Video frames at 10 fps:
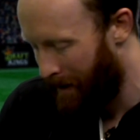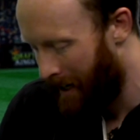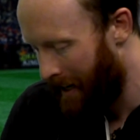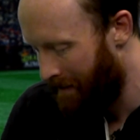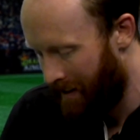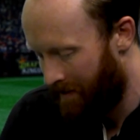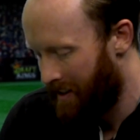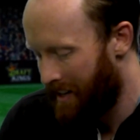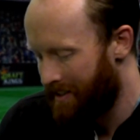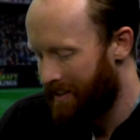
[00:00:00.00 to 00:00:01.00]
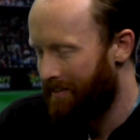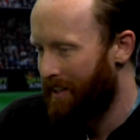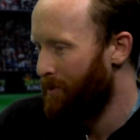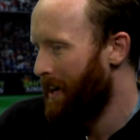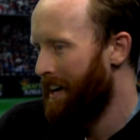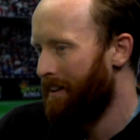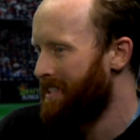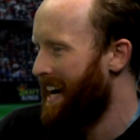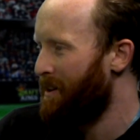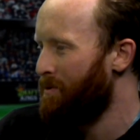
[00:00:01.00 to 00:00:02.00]
but even if he doesn't, I think he'll get enough
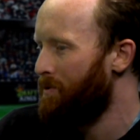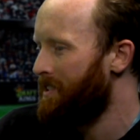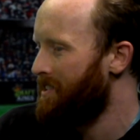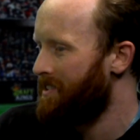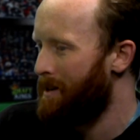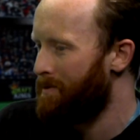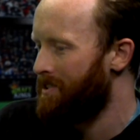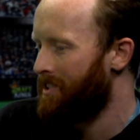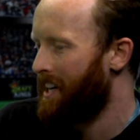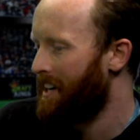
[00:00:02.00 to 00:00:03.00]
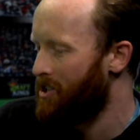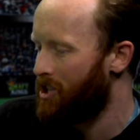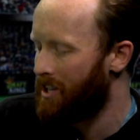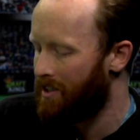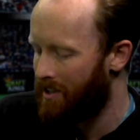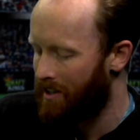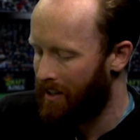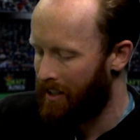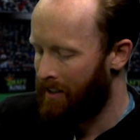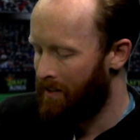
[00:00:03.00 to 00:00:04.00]
tackles, interceptions, and a clean sheet to
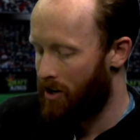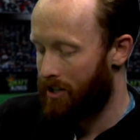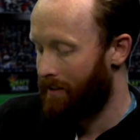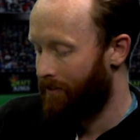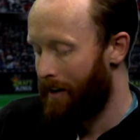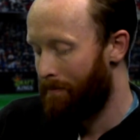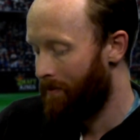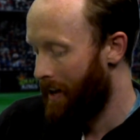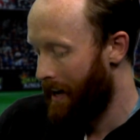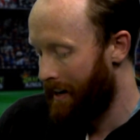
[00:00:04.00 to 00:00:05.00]
justify it.